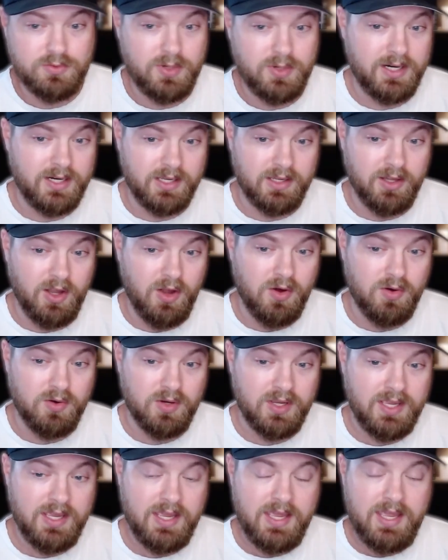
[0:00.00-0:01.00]
it's ready to go.
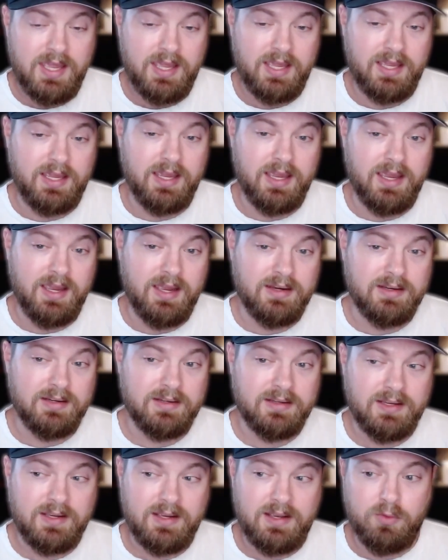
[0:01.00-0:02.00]
And
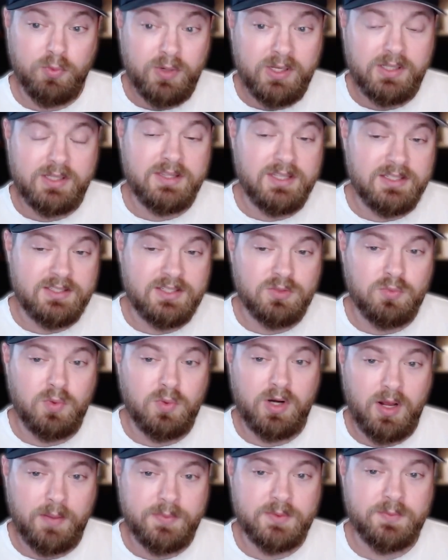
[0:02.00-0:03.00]
really, this is
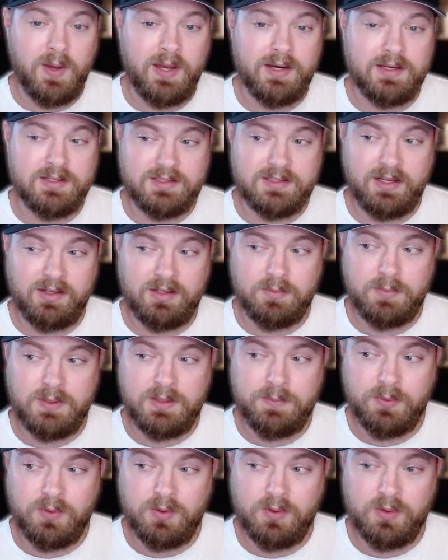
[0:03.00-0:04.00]
what HubSpot is telling
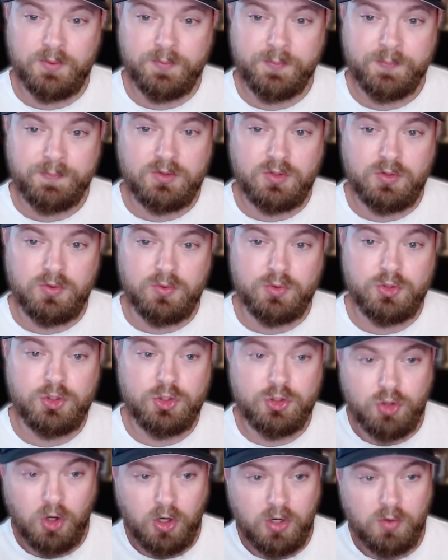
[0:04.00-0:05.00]
people to
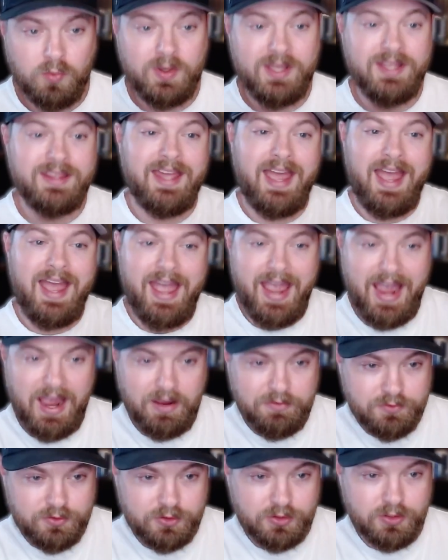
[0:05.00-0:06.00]
start with
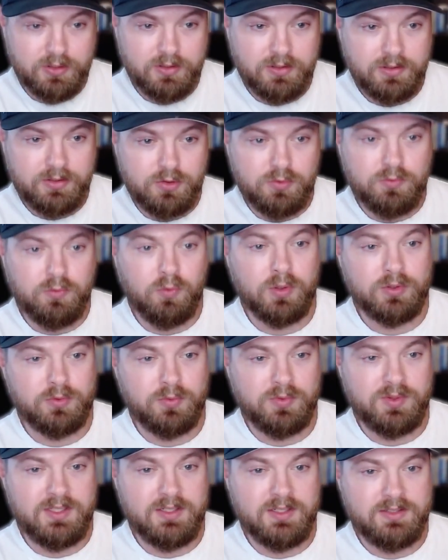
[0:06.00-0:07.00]
after you've worked
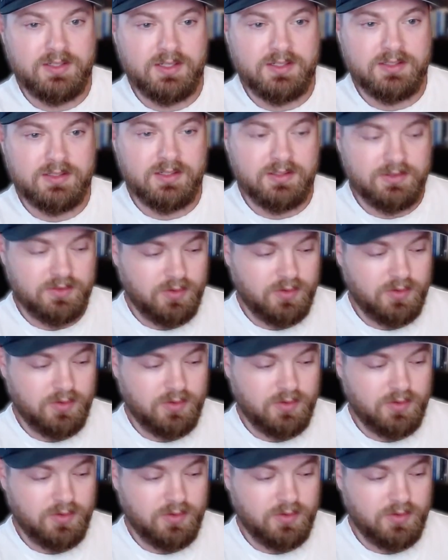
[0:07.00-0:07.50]
with the assistant.